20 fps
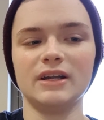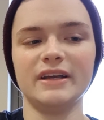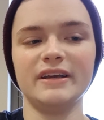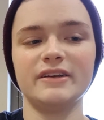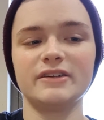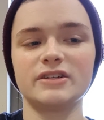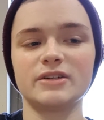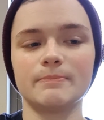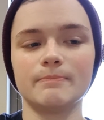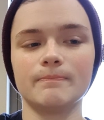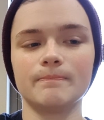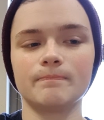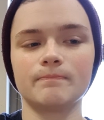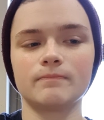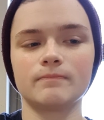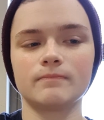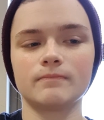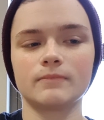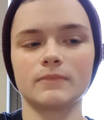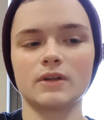leaked
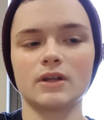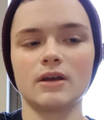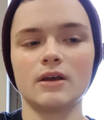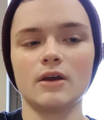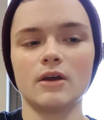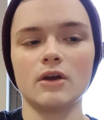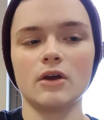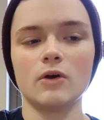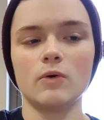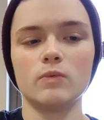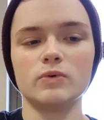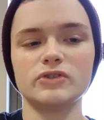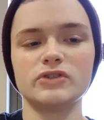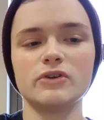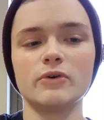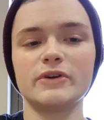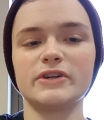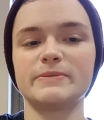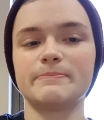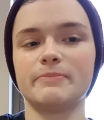was
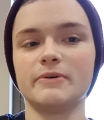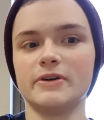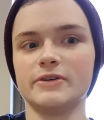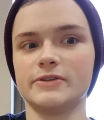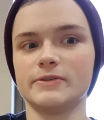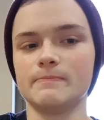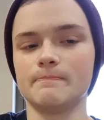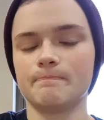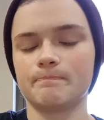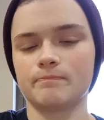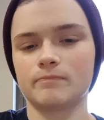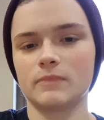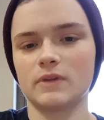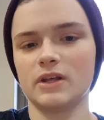known as PRISM.